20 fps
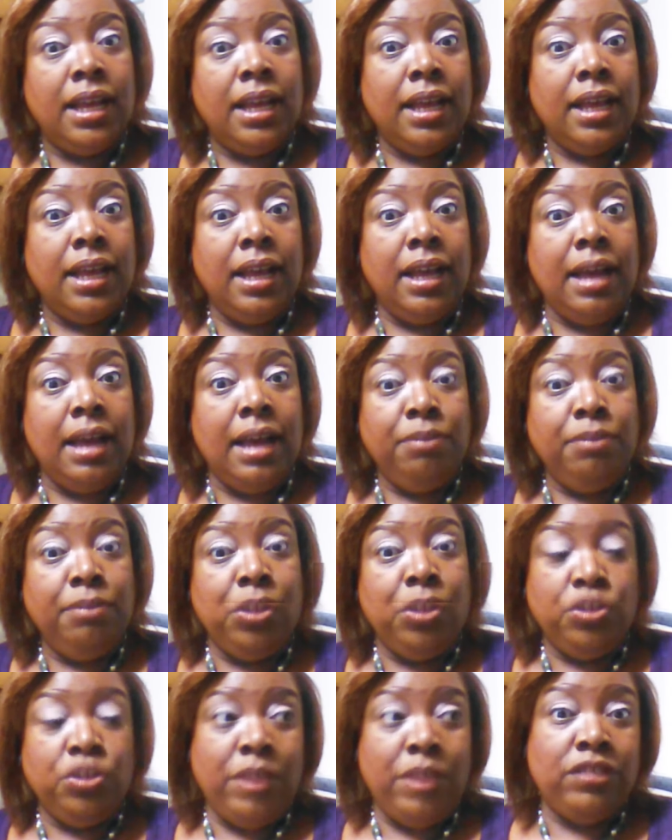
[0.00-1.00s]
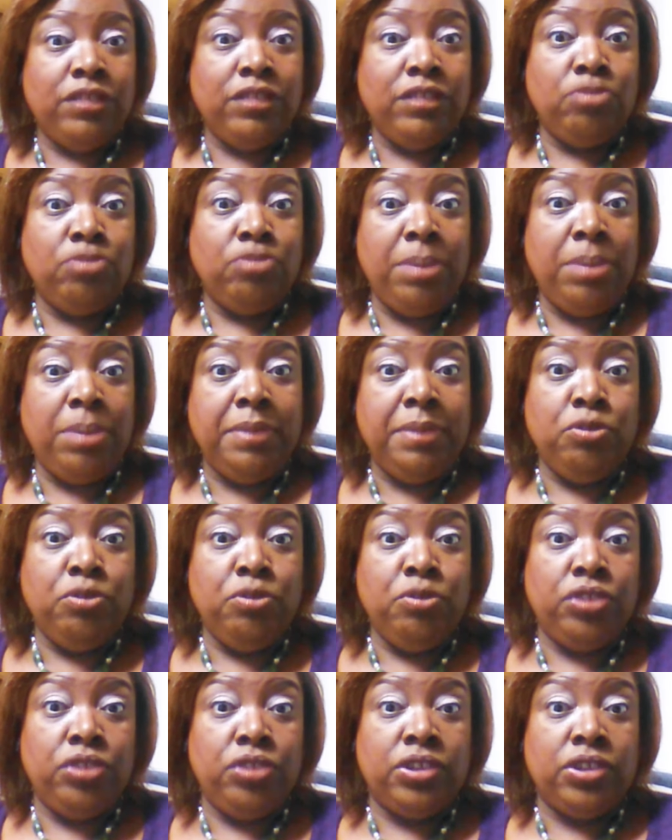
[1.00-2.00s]
I'm just waiting for some Jeopardy music to
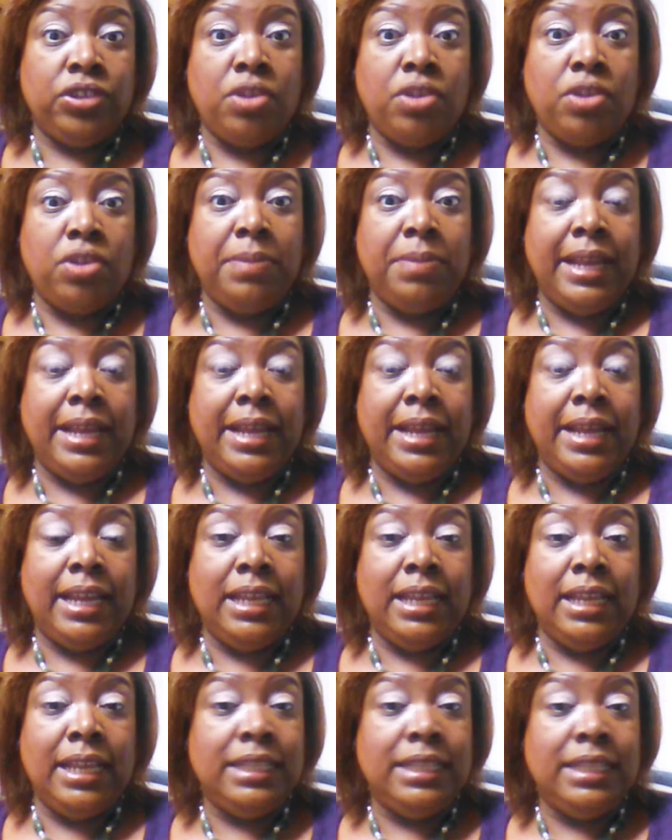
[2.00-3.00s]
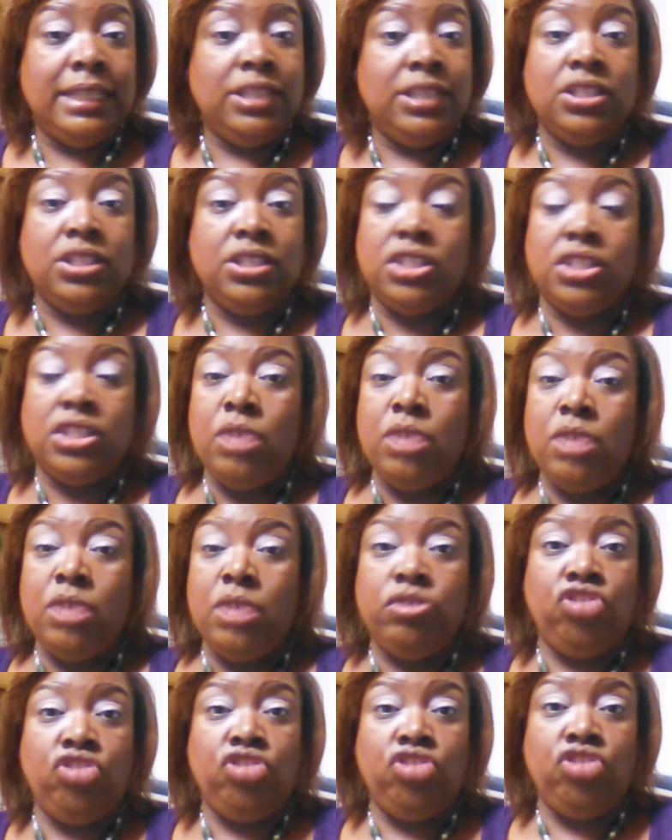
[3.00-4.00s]
start playing. This is the slowest
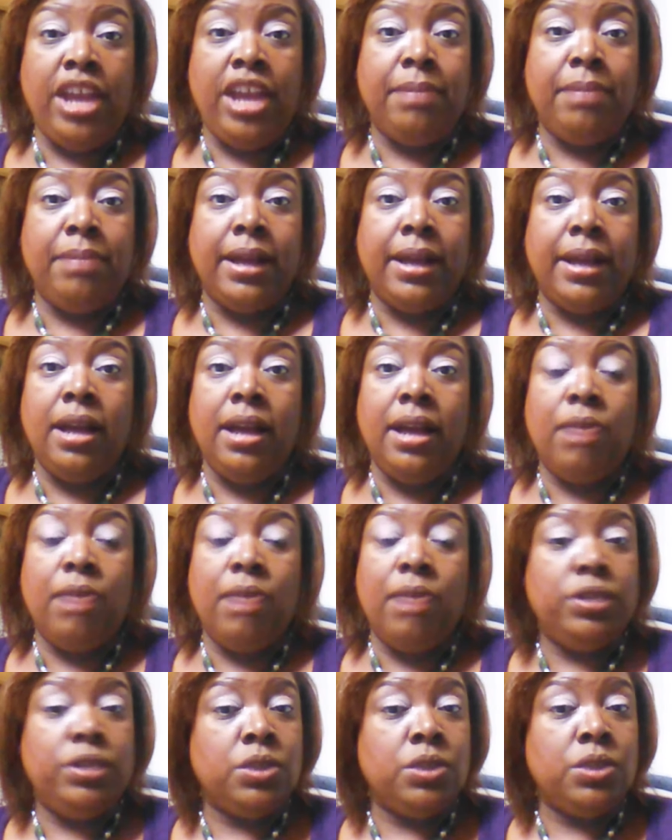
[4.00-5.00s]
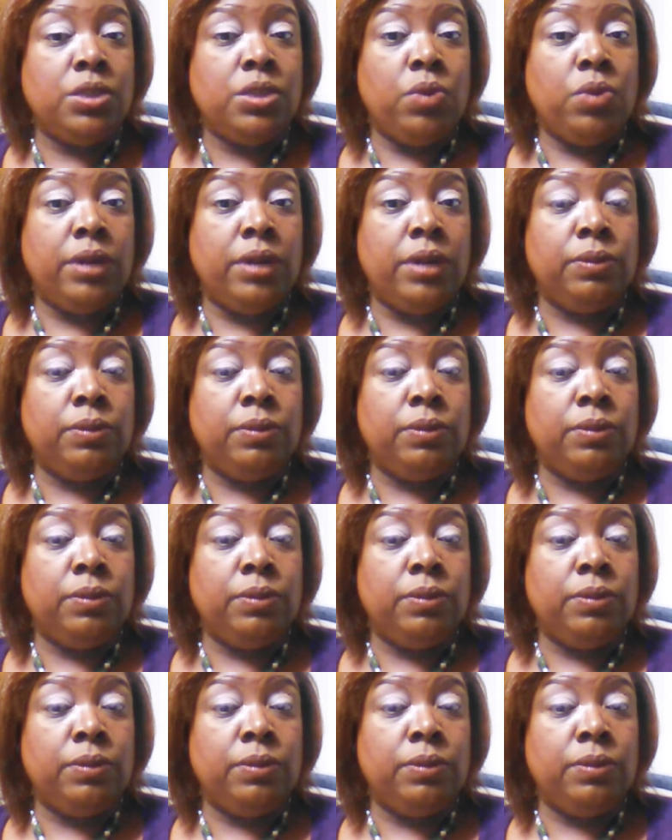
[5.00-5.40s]
chat. My God, what is going on?